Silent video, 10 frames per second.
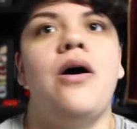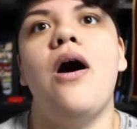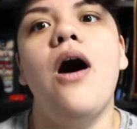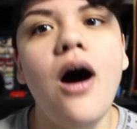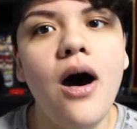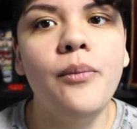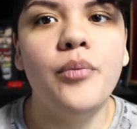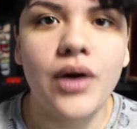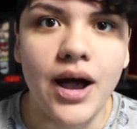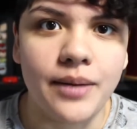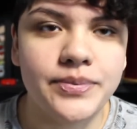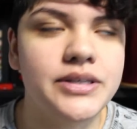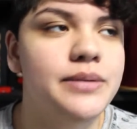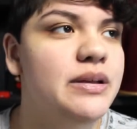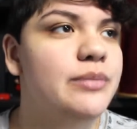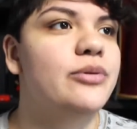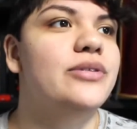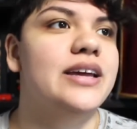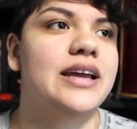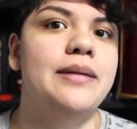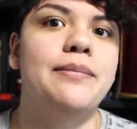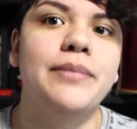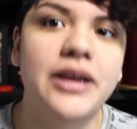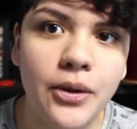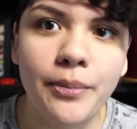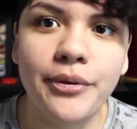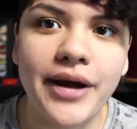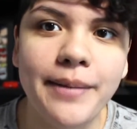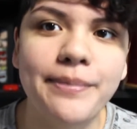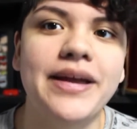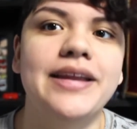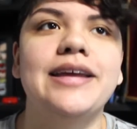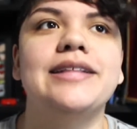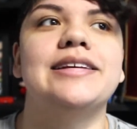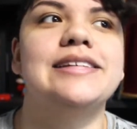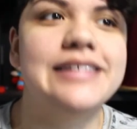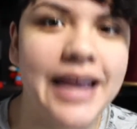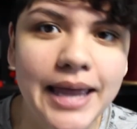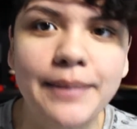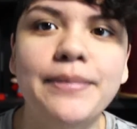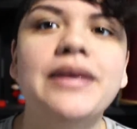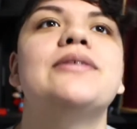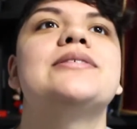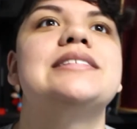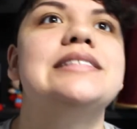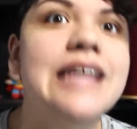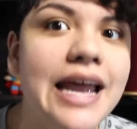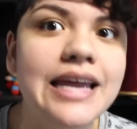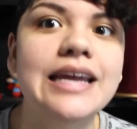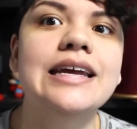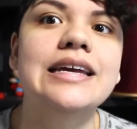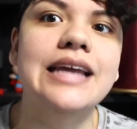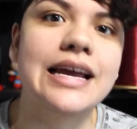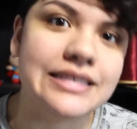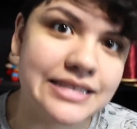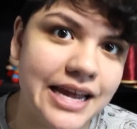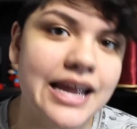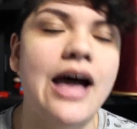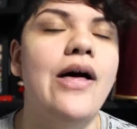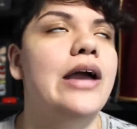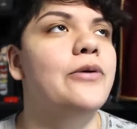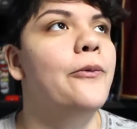all props to people that can meal prep and eat the same meals day in and day out. I